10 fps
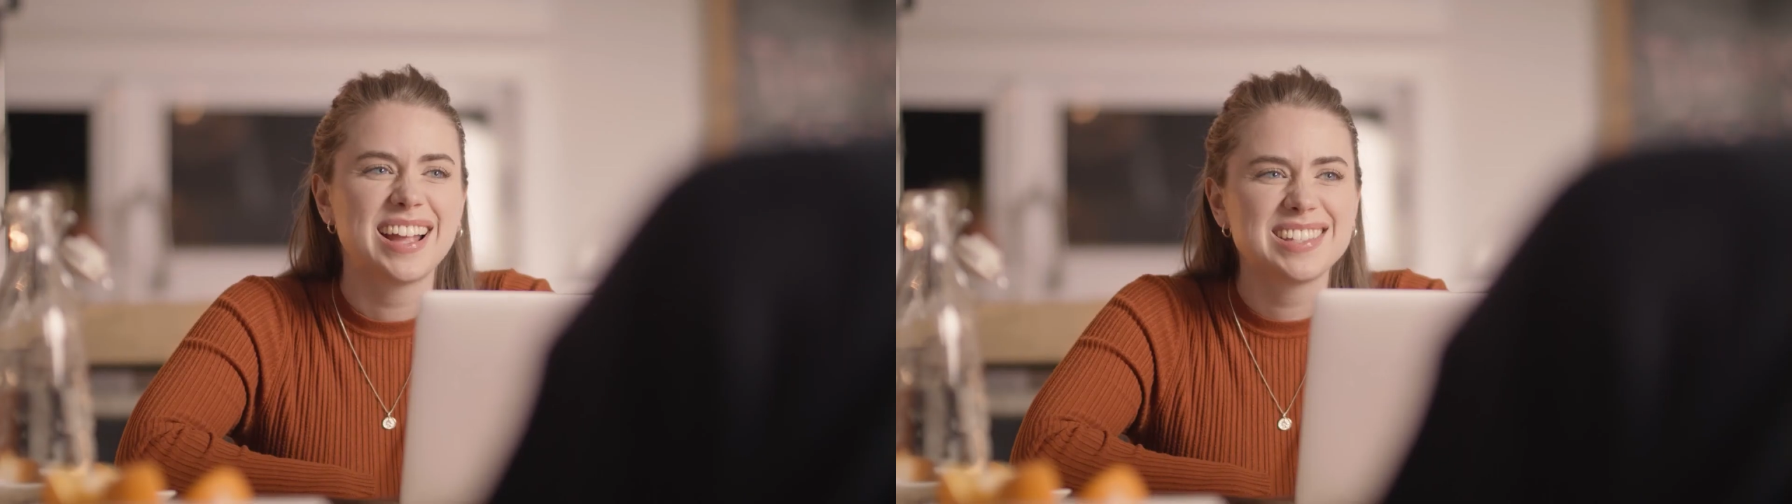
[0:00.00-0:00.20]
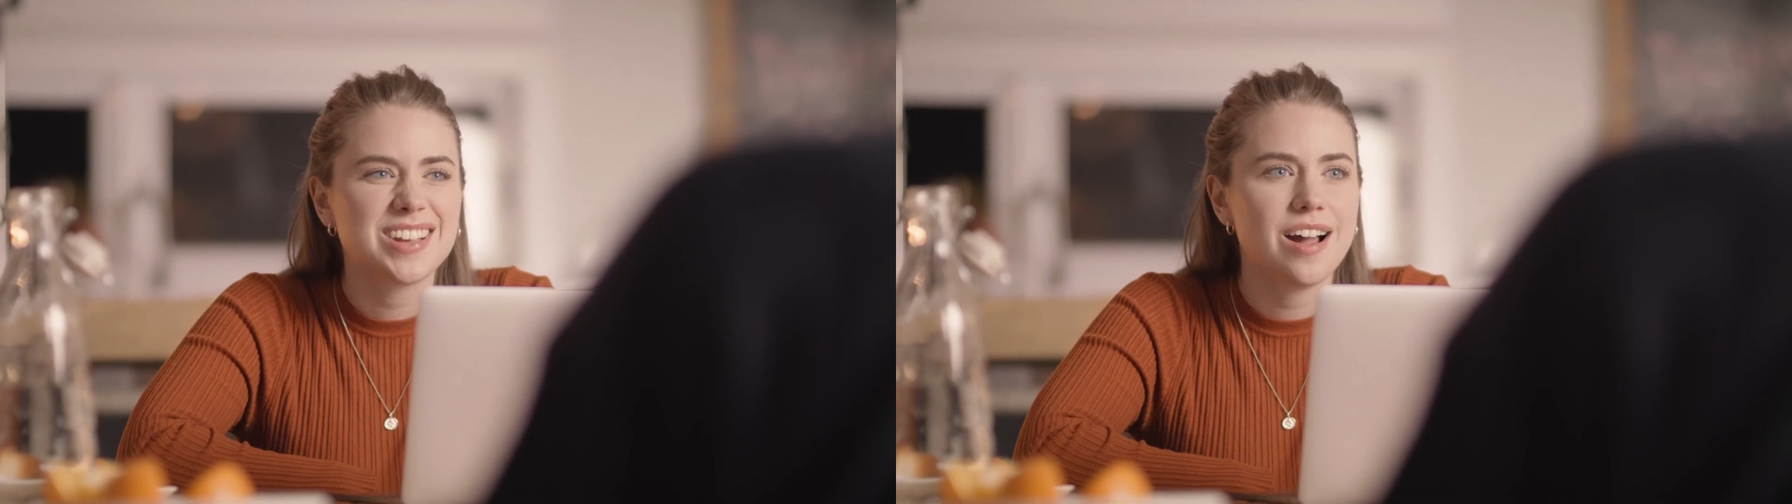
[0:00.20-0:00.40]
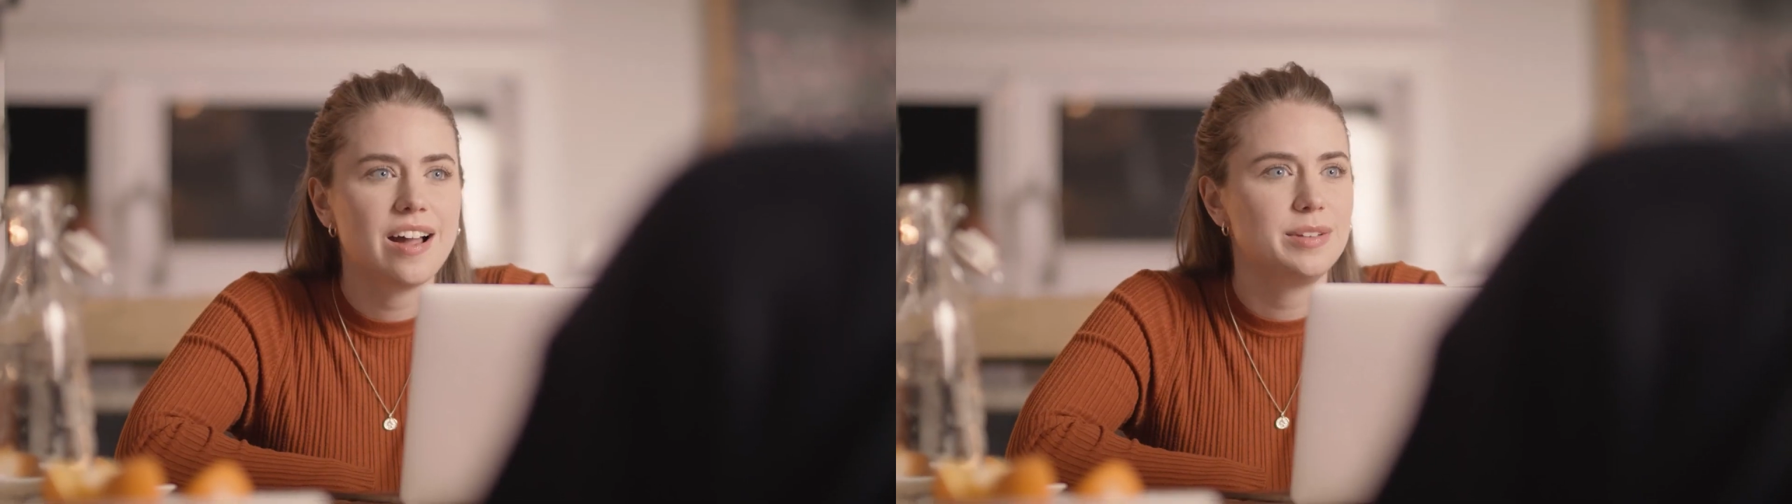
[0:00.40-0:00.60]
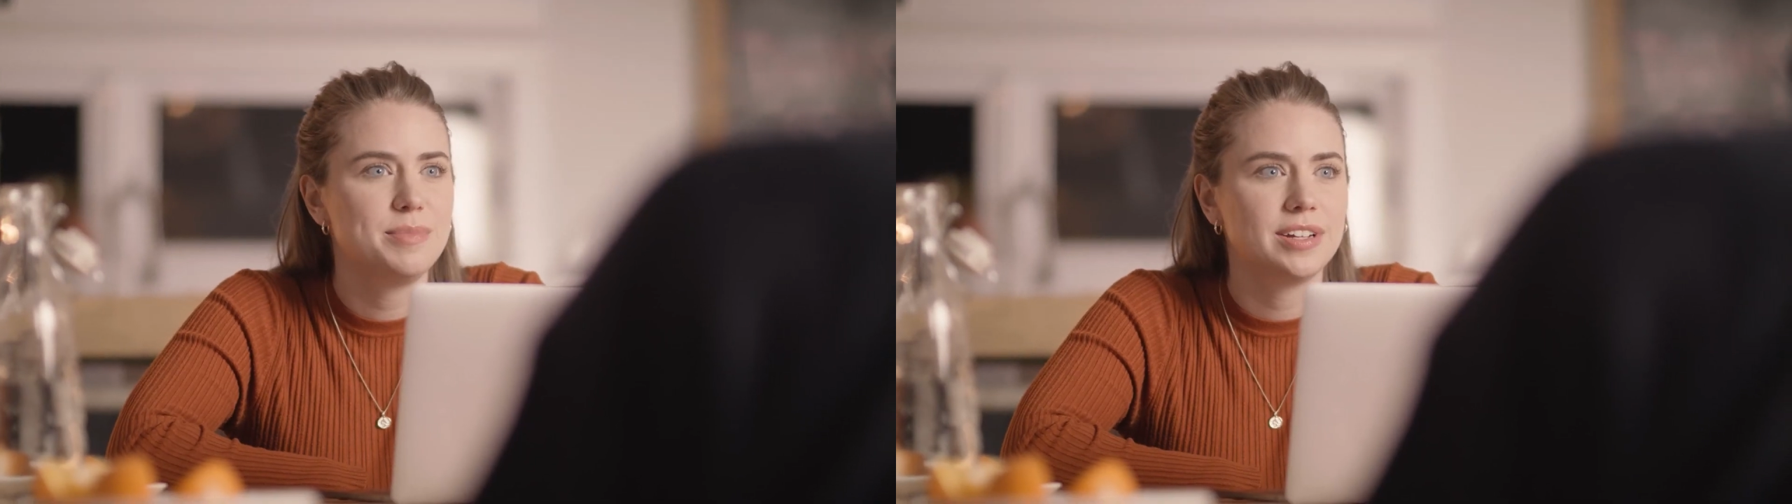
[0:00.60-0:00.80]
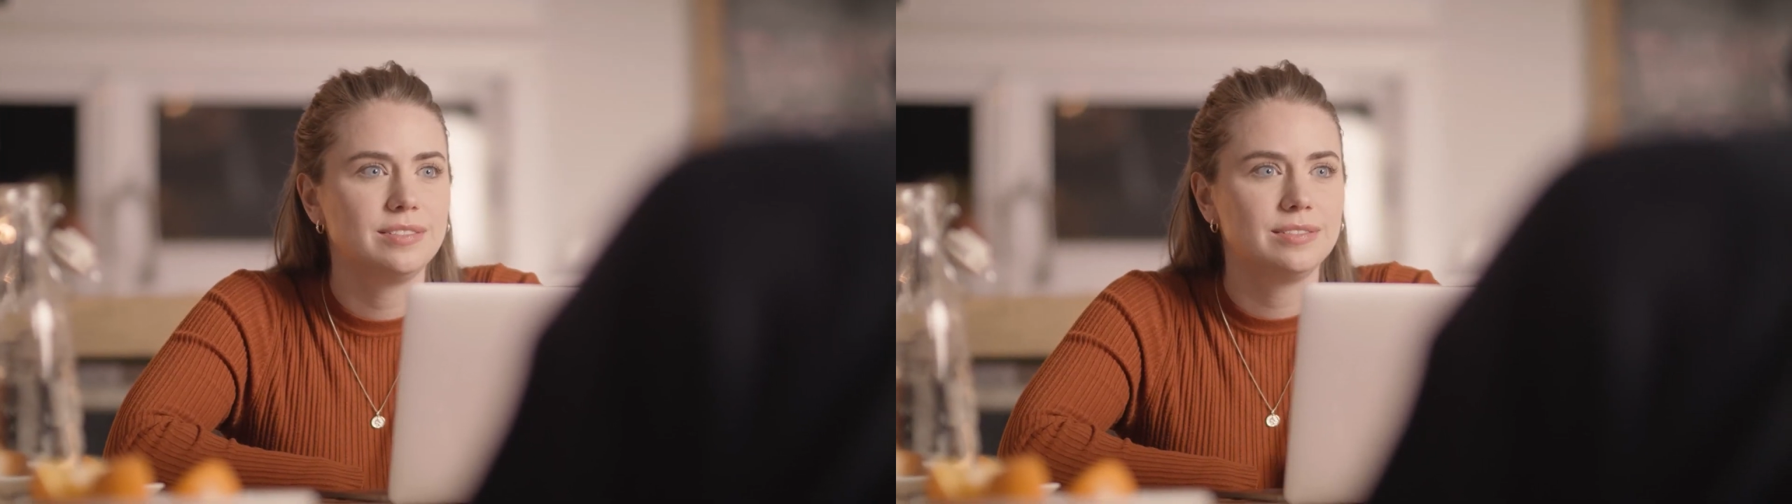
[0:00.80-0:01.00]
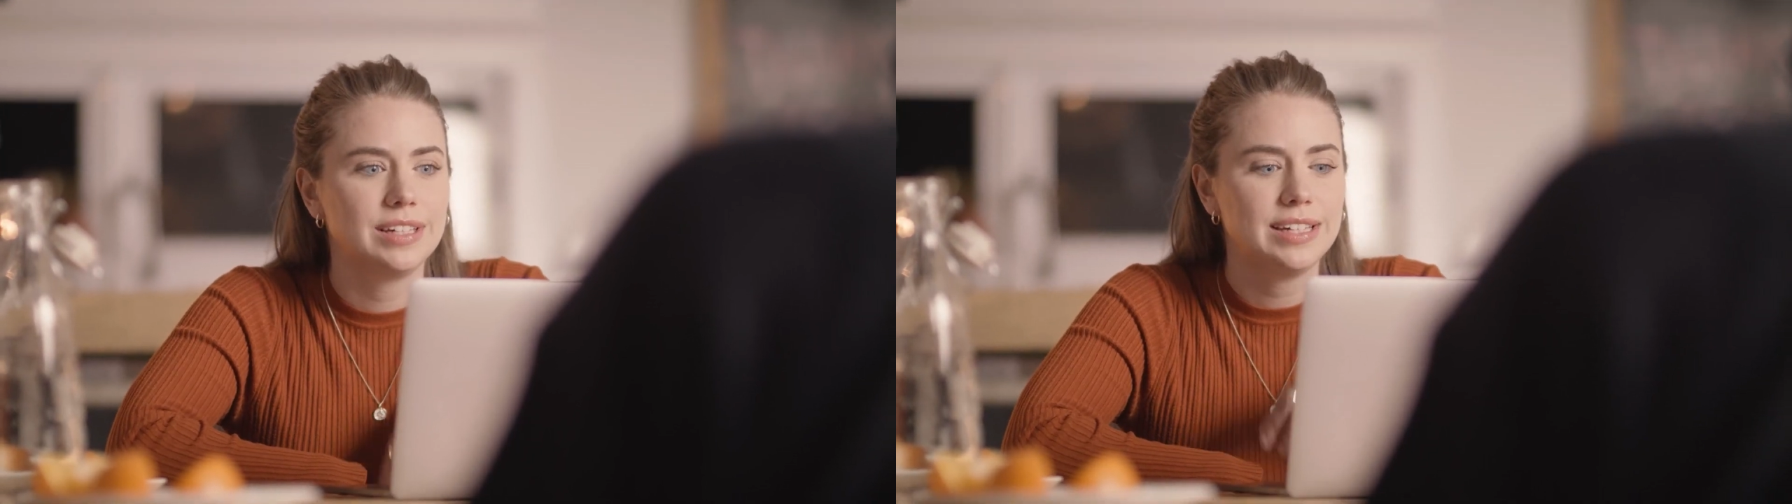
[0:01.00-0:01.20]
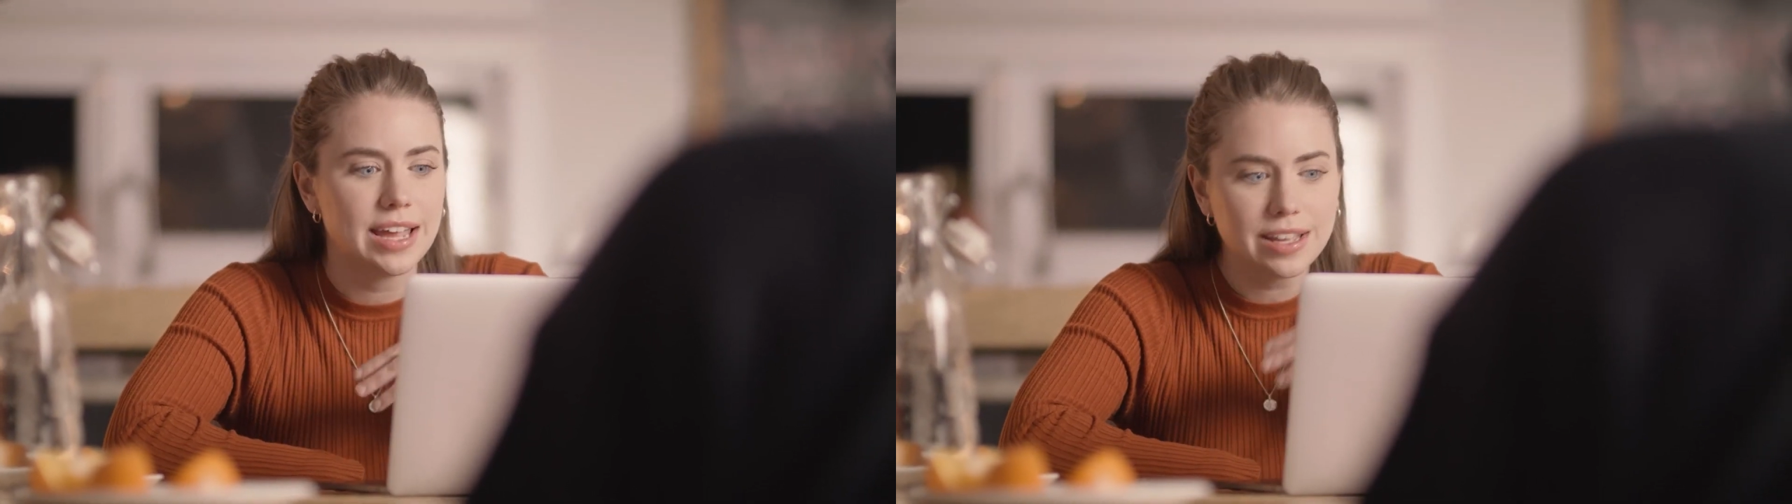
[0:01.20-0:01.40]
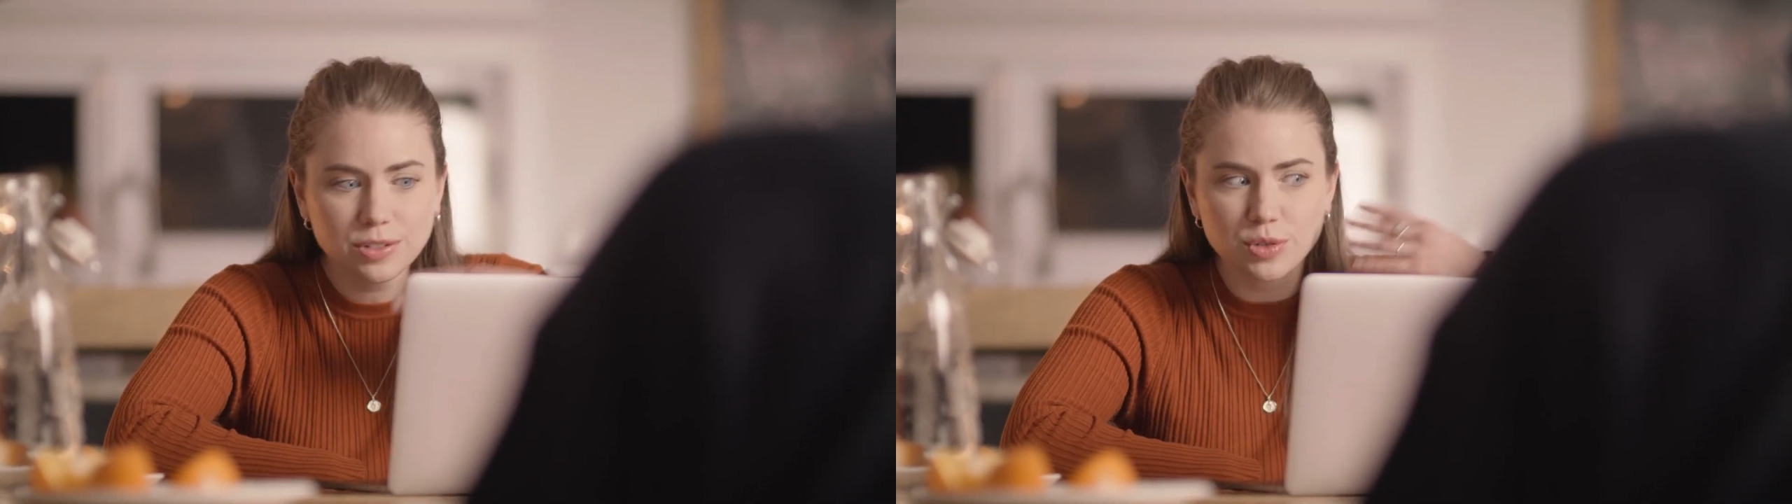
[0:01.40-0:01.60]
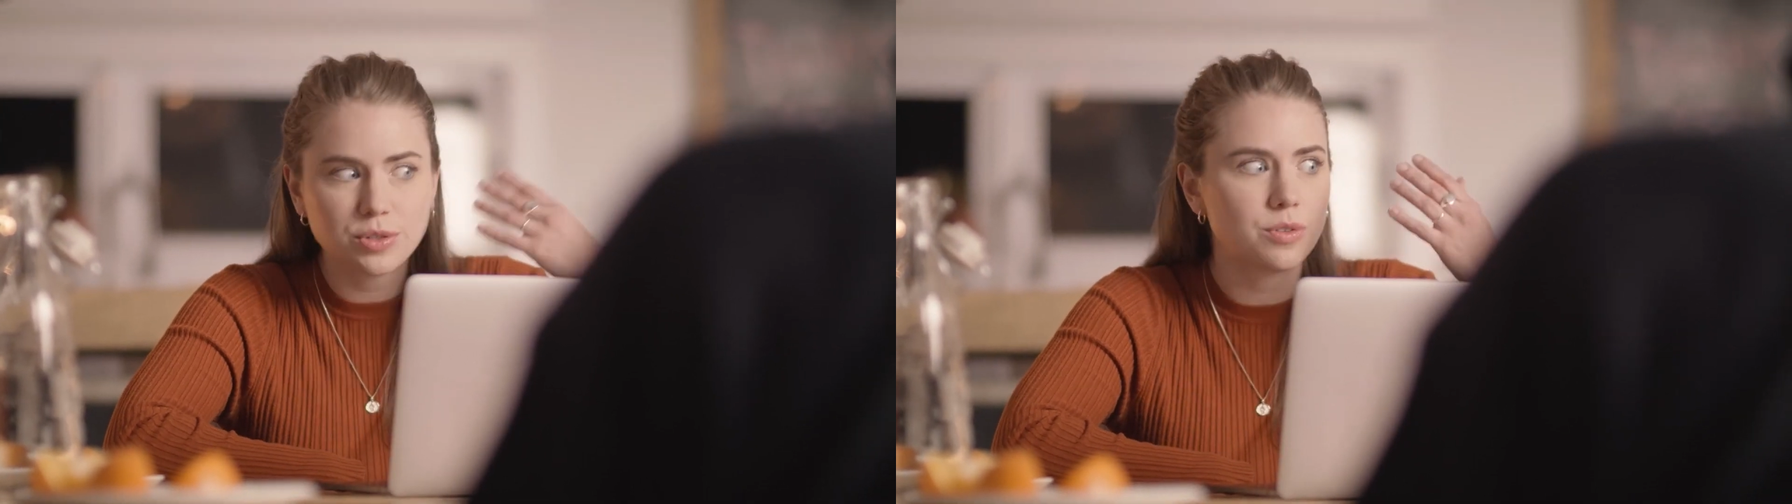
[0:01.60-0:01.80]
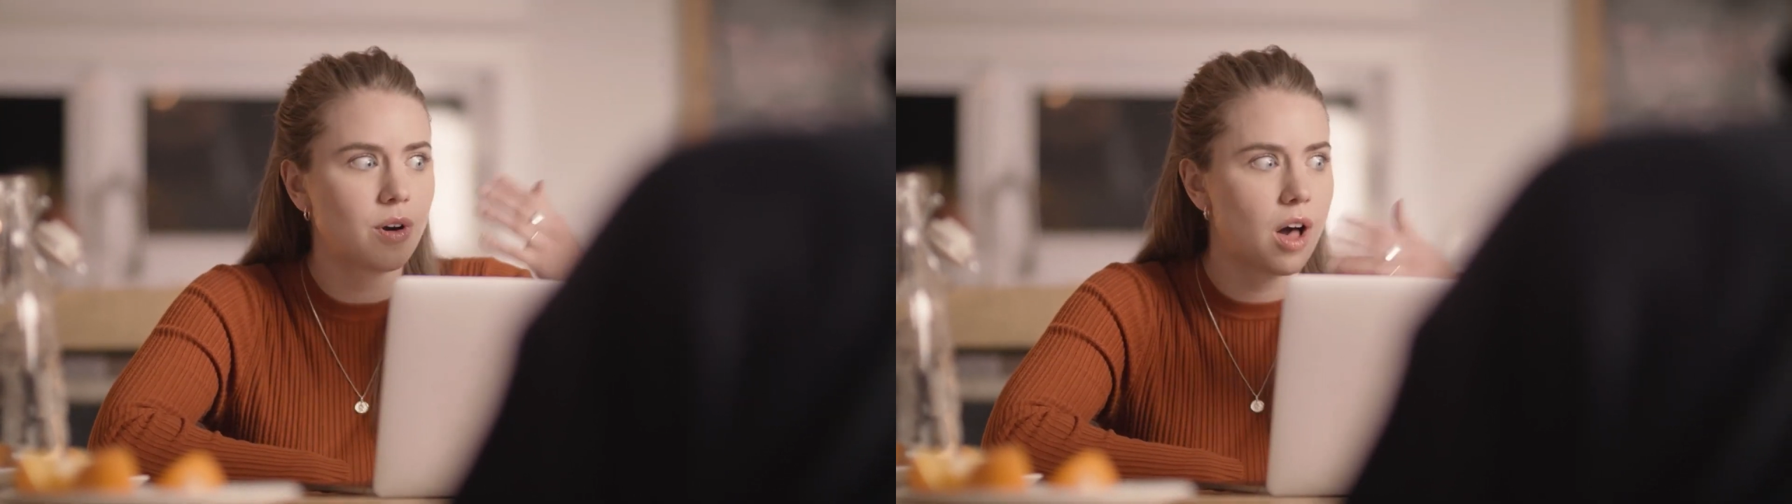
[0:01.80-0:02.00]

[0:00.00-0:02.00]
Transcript: That's odd, but getting to know